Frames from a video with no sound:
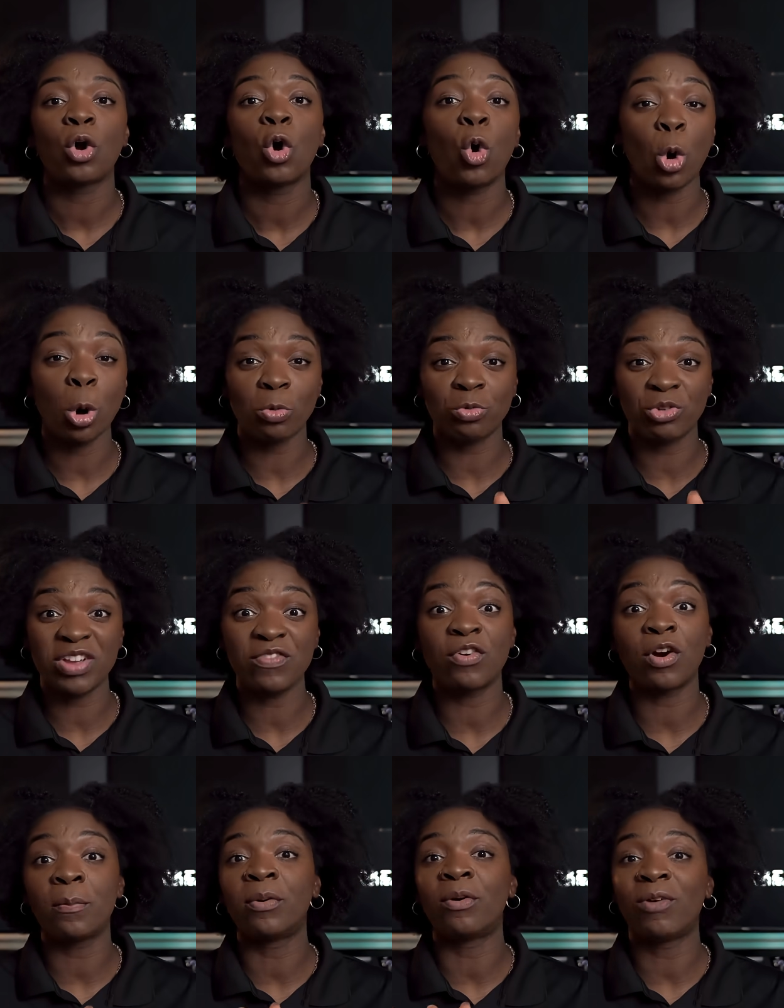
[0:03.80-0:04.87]
or
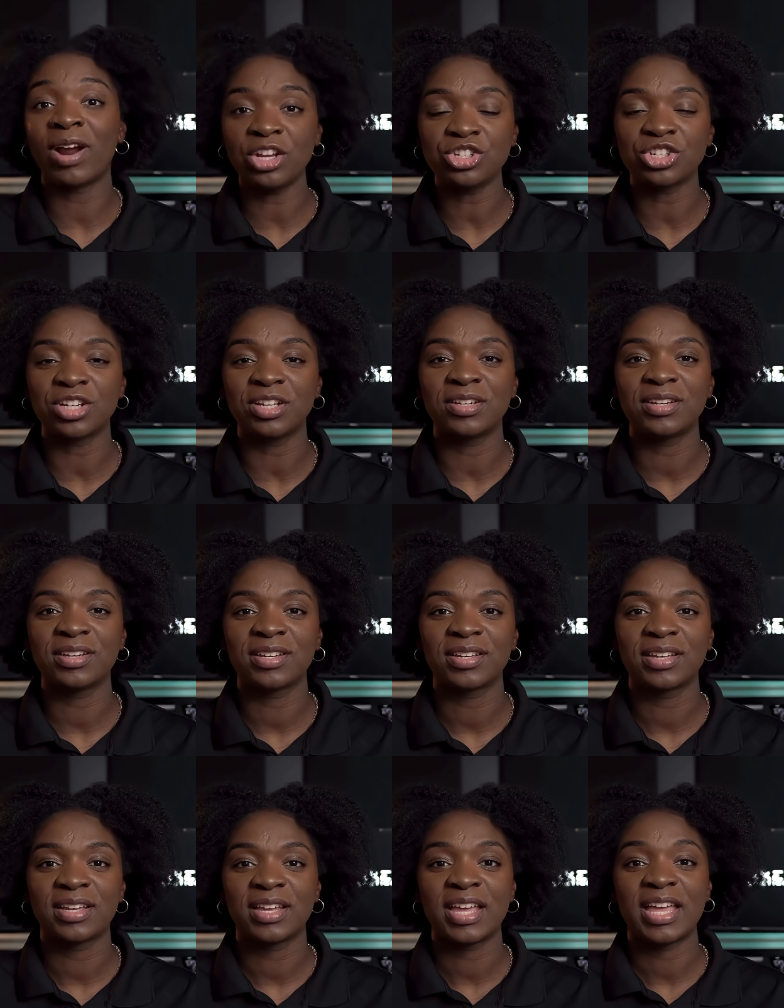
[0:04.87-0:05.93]
reverberation,
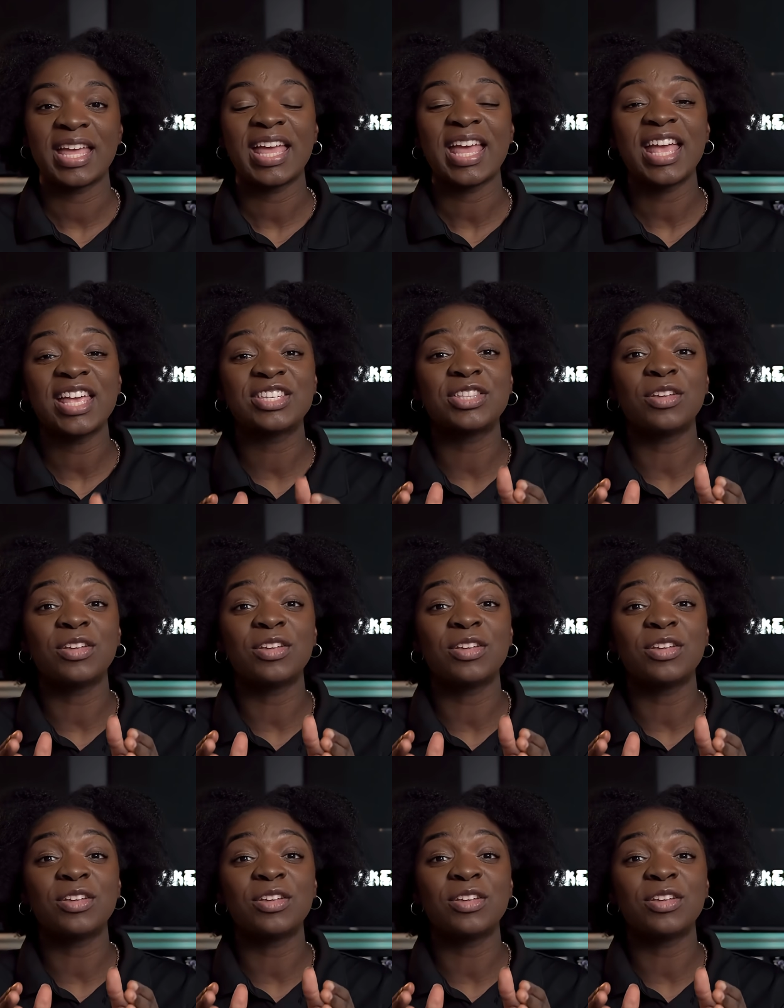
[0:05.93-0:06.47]
is